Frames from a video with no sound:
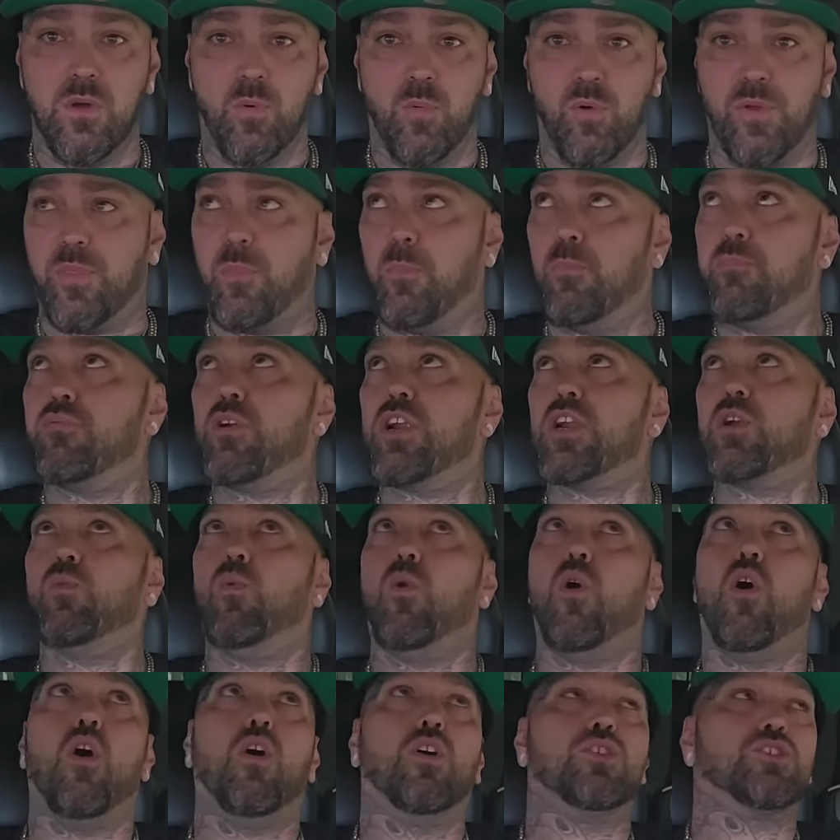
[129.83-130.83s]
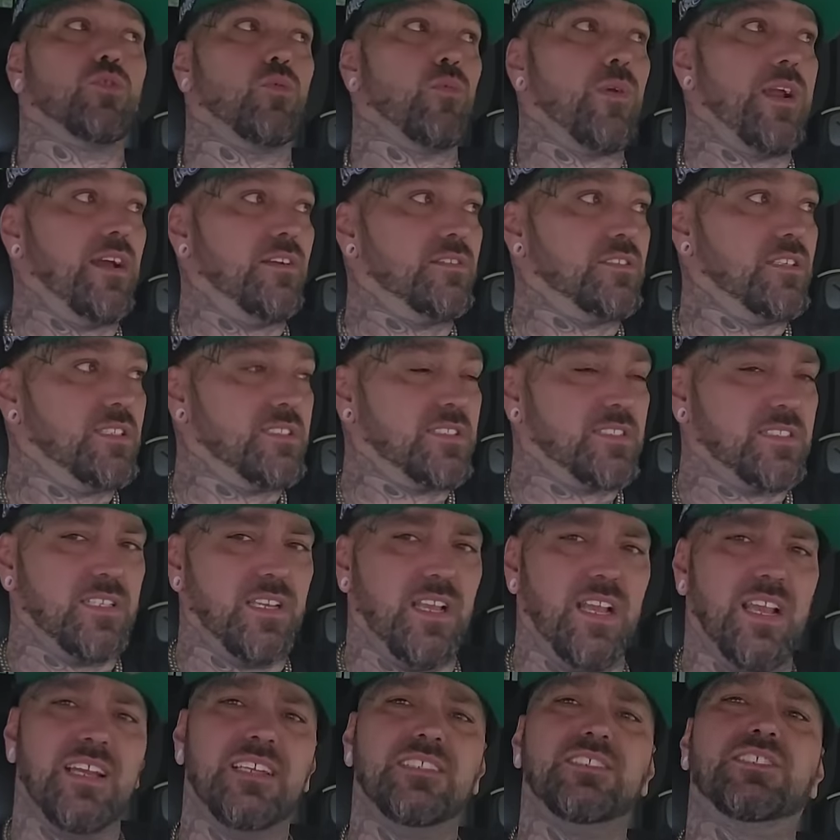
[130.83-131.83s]
with brick walls around us
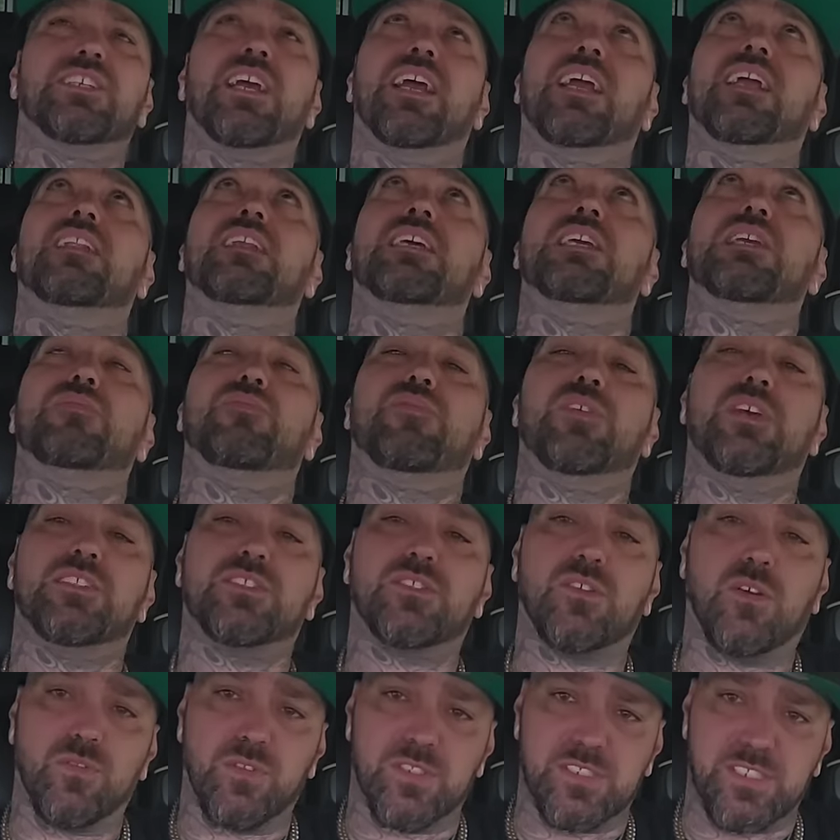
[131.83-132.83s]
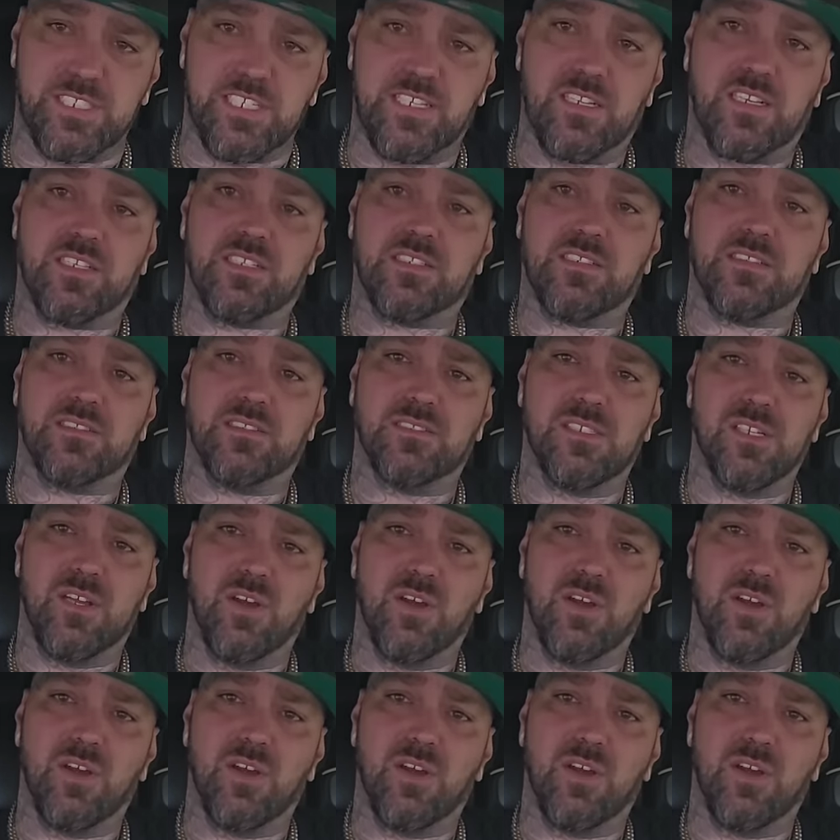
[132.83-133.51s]
and chain link fence on the ceiling